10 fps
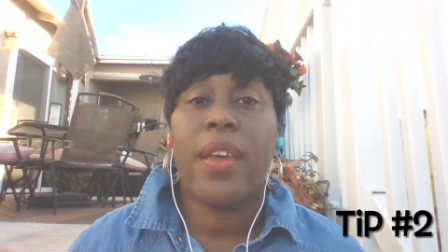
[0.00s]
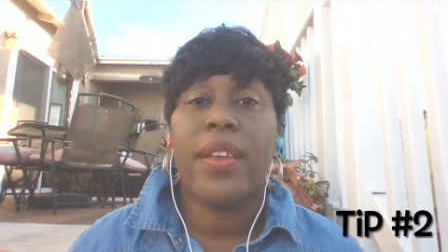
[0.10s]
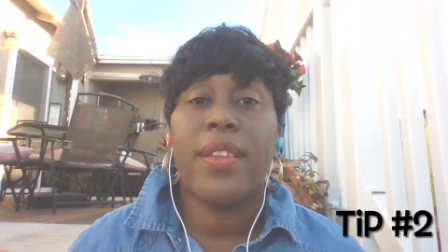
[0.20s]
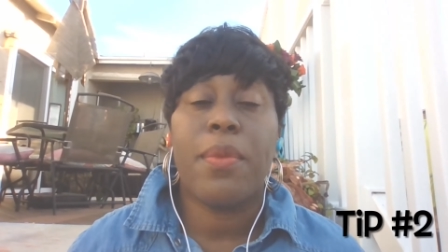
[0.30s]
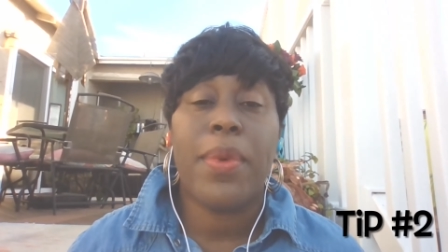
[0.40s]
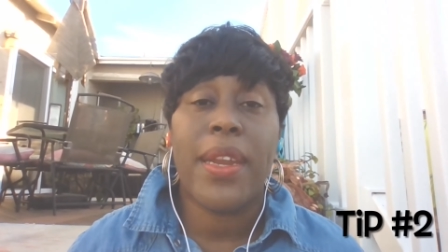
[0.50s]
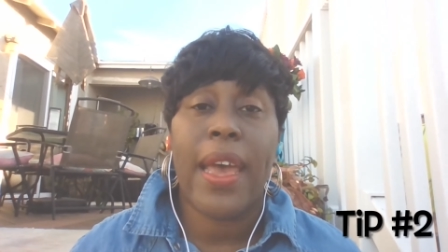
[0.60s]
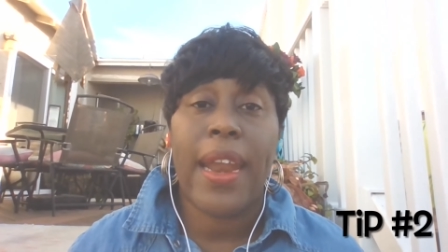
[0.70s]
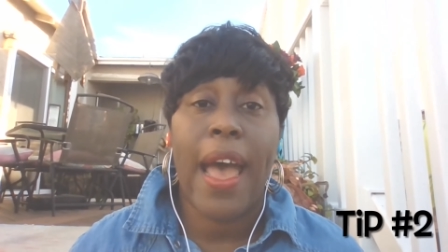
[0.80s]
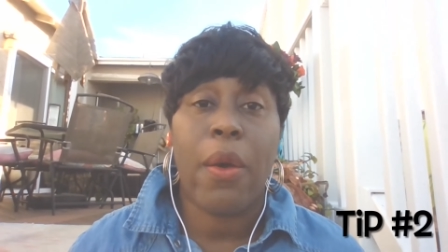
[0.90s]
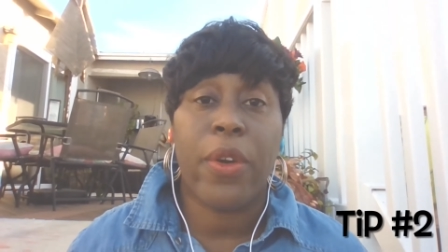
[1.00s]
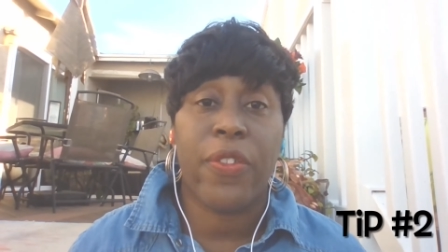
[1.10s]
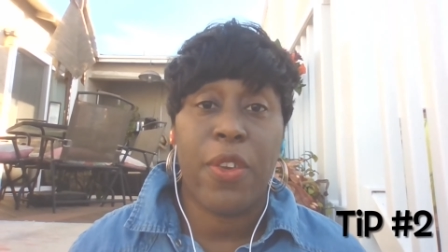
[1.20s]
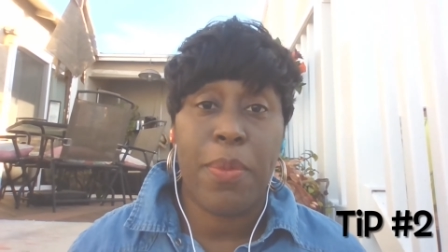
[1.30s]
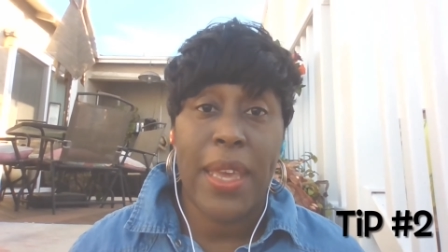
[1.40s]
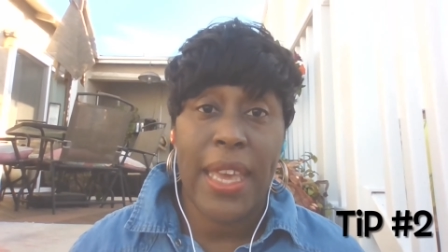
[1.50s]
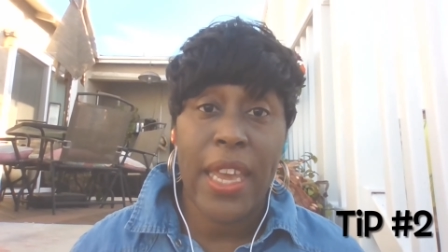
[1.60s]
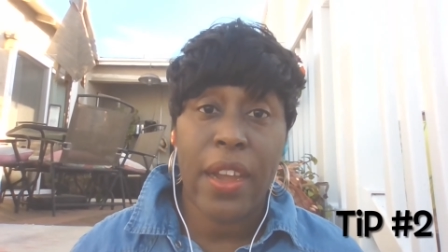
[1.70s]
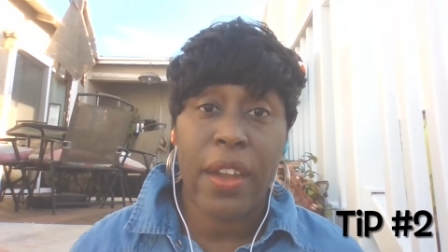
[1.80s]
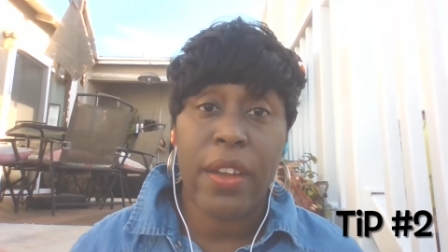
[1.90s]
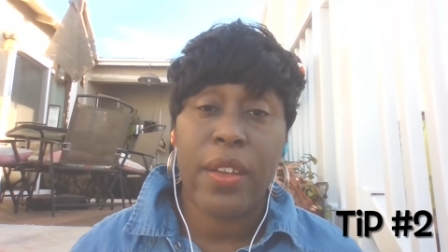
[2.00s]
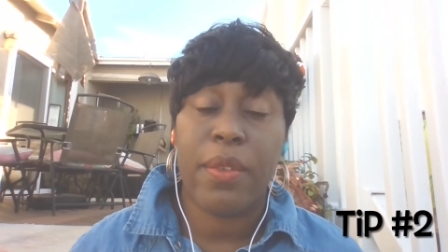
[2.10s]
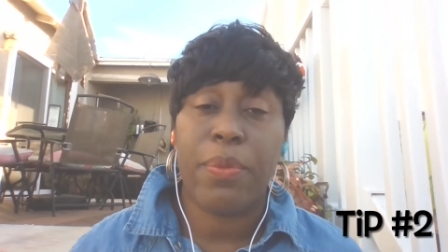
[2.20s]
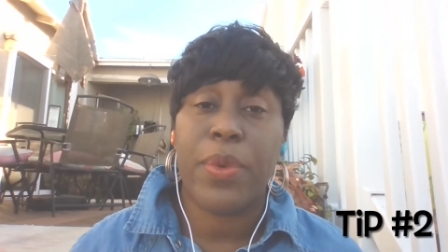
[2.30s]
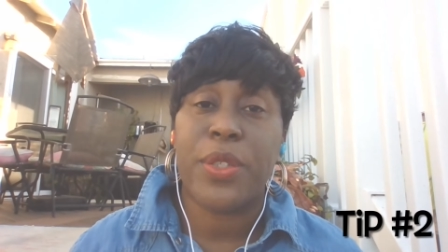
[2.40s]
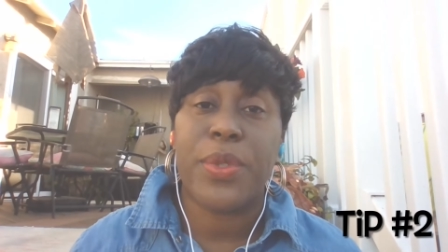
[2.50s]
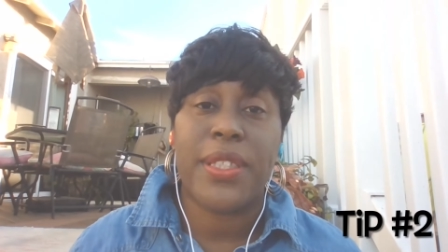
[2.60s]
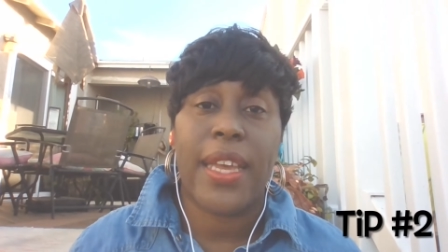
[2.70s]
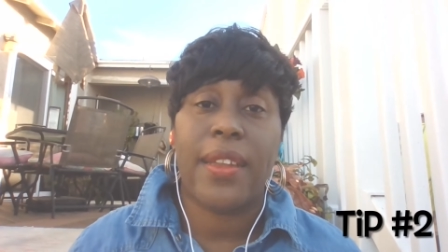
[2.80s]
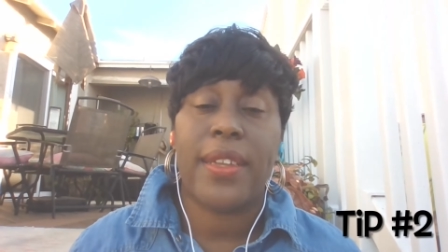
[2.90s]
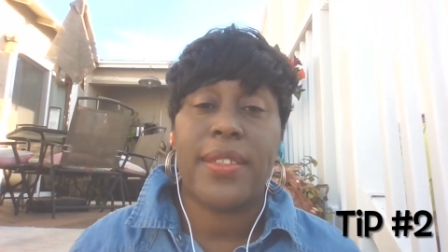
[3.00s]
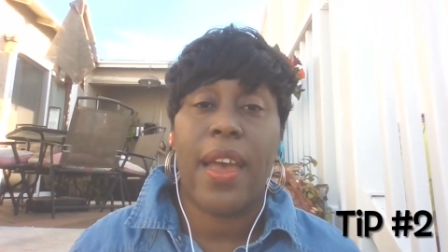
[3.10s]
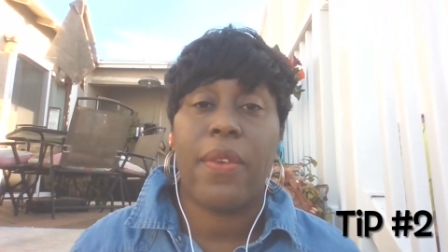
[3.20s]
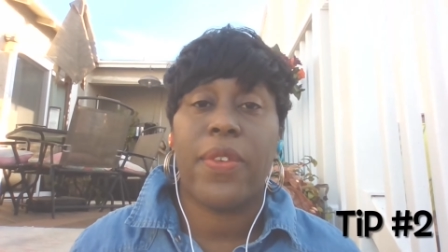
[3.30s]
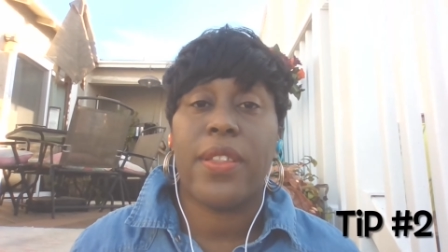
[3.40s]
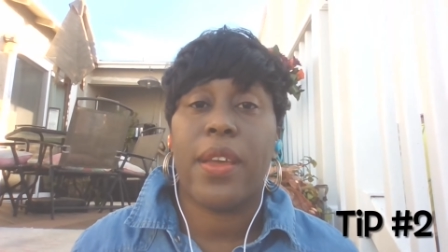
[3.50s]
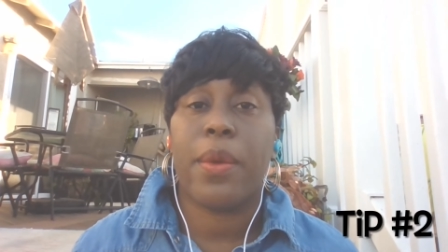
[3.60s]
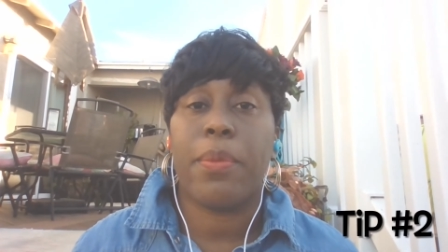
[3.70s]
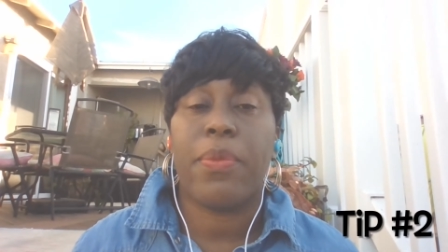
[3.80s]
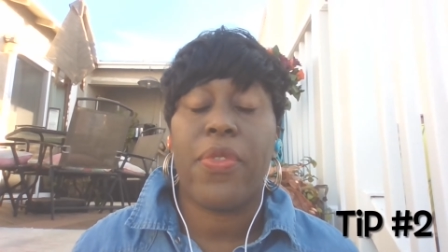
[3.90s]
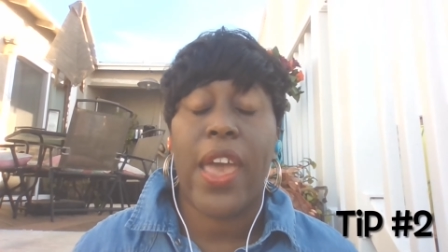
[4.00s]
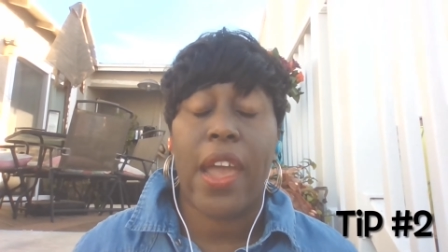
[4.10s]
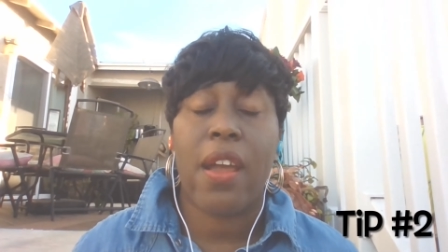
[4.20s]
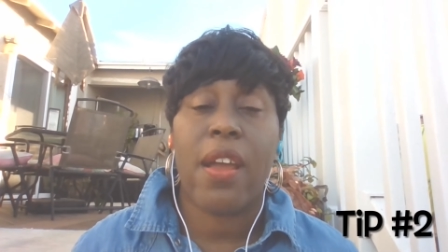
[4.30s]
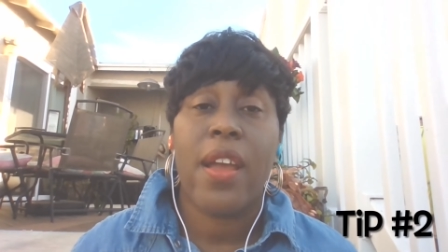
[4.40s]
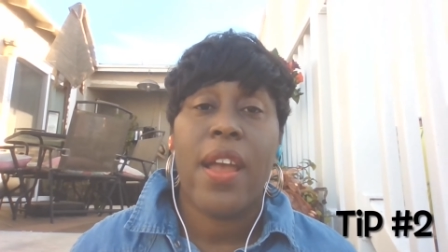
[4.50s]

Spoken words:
in the midnight hour for me here, which was daylight time for them there,